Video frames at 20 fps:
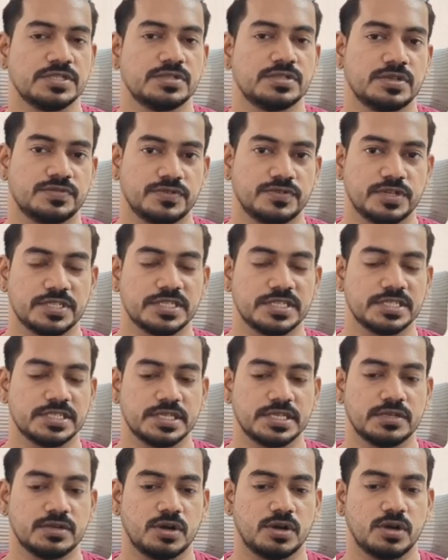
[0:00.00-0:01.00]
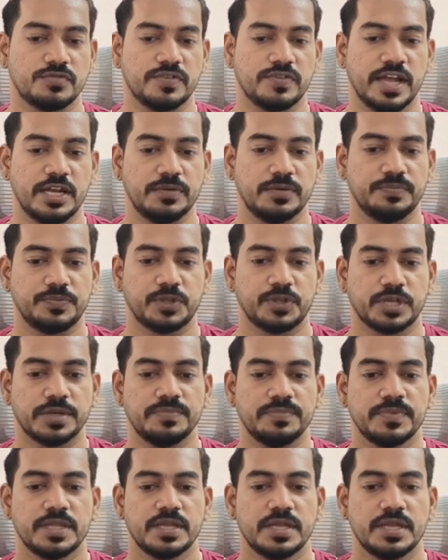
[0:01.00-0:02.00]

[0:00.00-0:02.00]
So of course it's a wrong value. Okay.